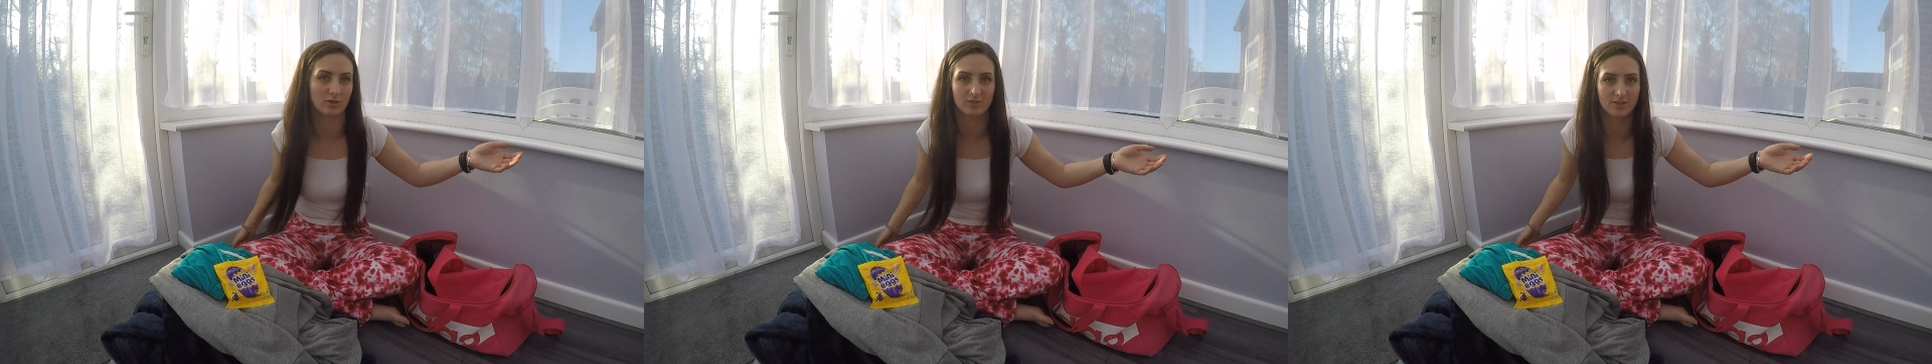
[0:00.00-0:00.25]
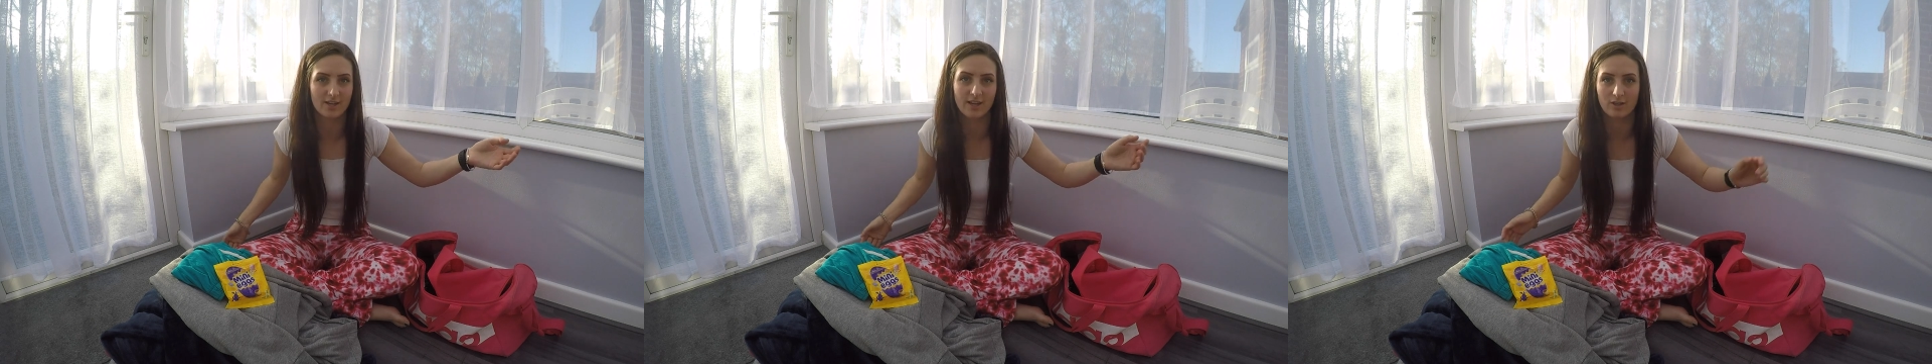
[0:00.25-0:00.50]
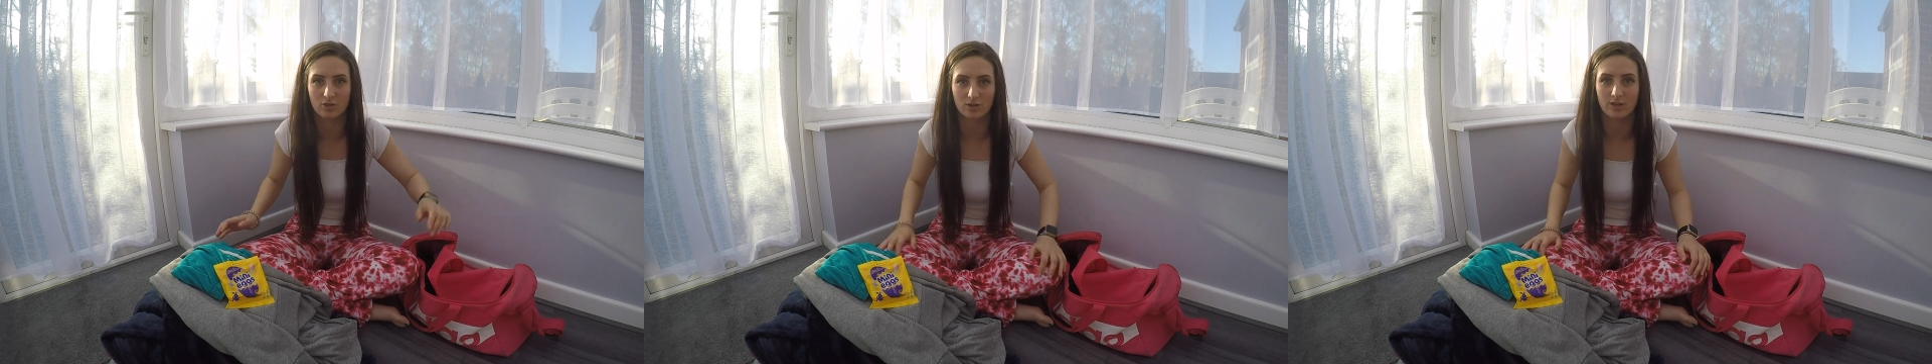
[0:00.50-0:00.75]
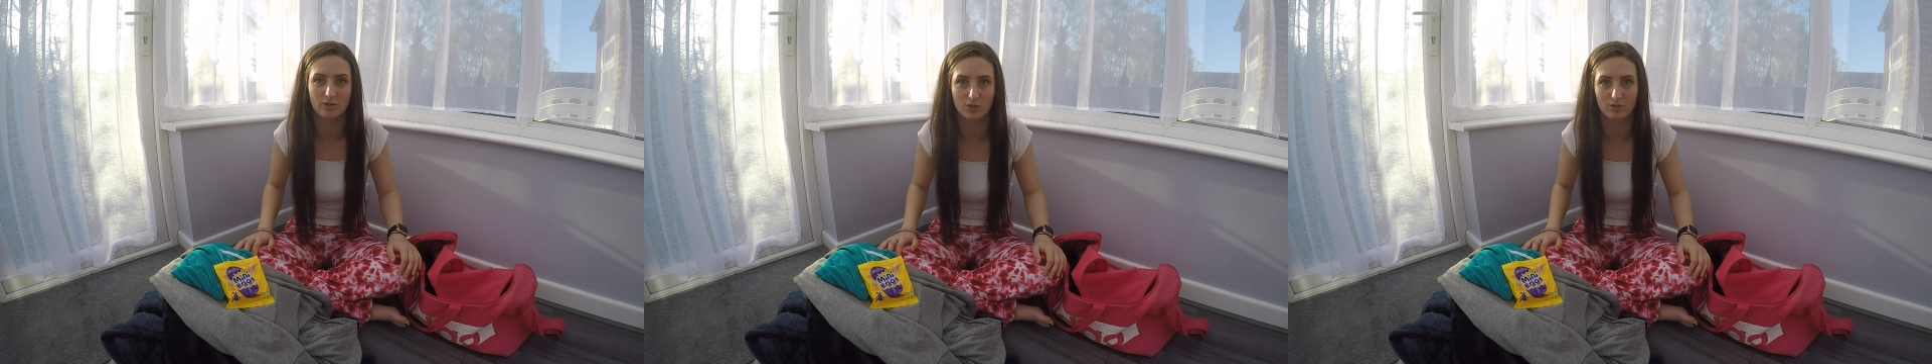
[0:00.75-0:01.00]
on stage
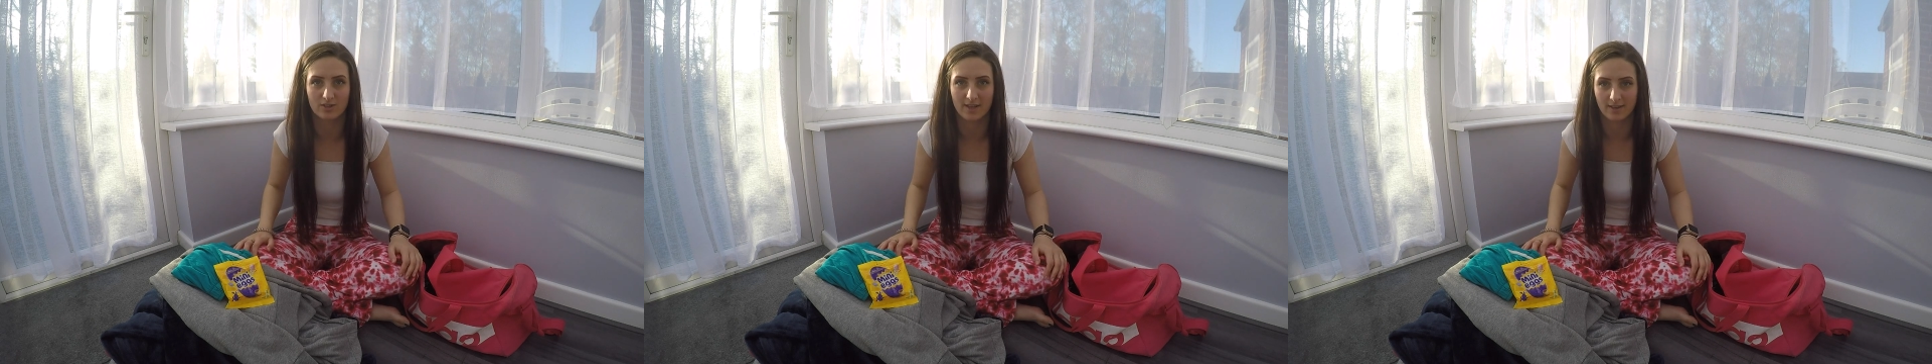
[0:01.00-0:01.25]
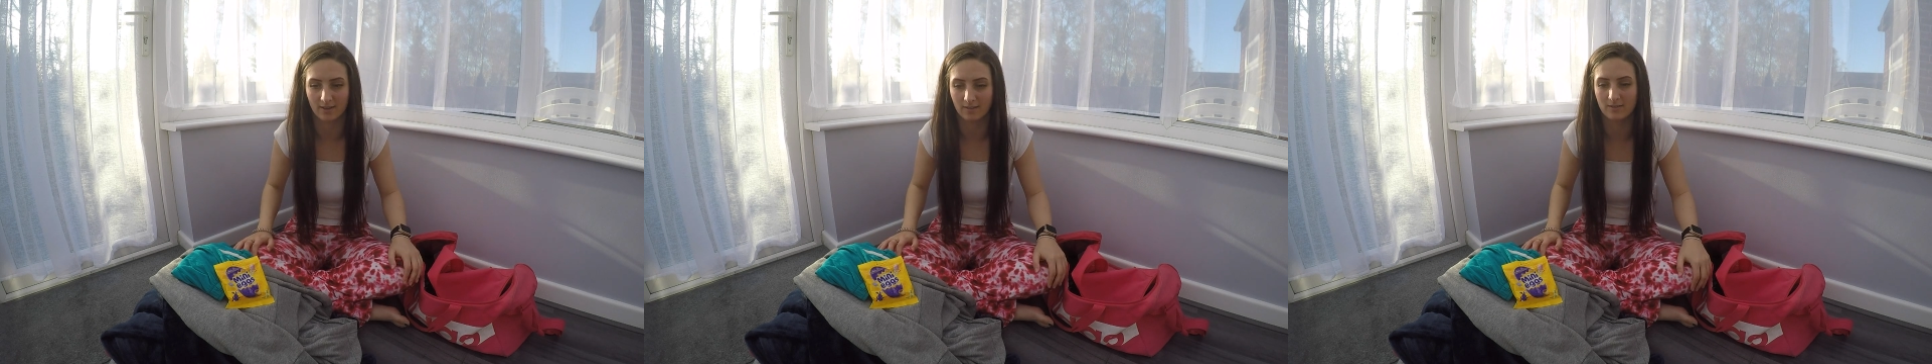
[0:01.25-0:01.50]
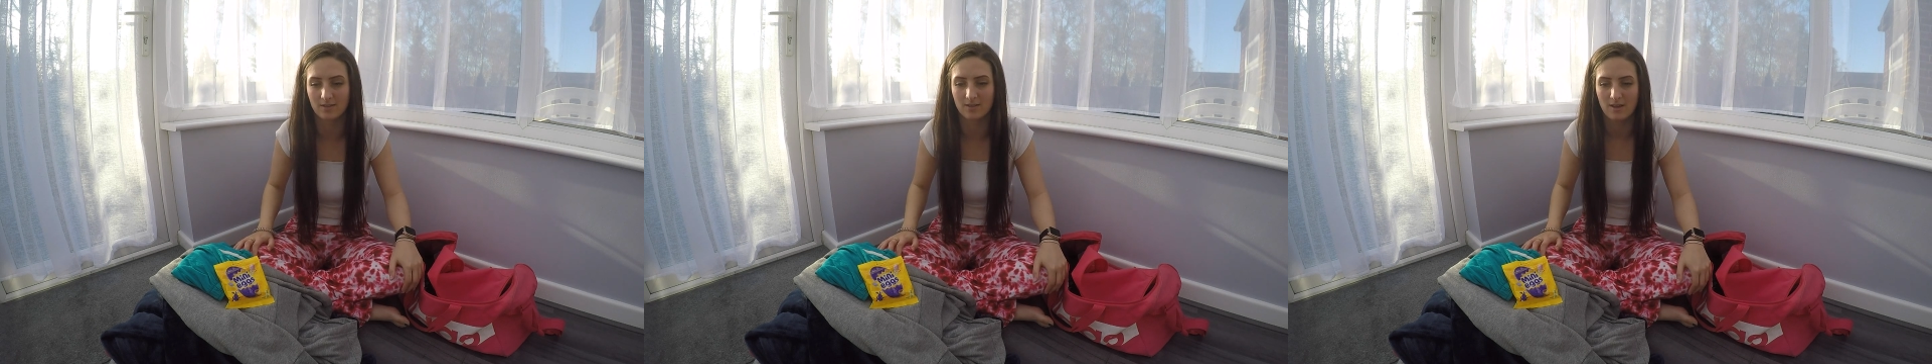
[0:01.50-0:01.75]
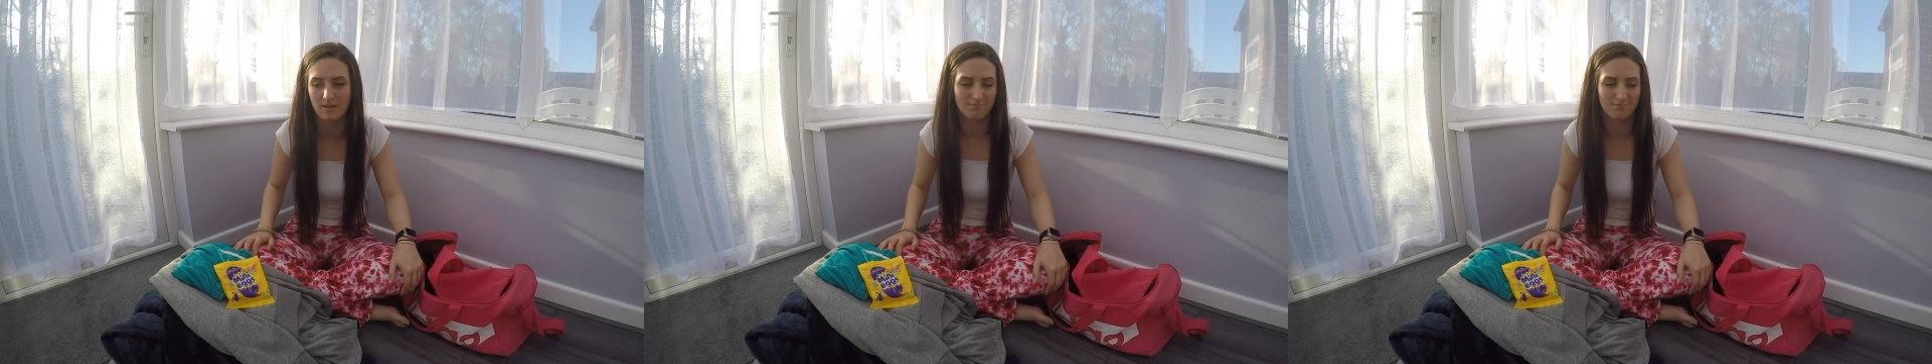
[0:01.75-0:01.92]
in 2 seconds.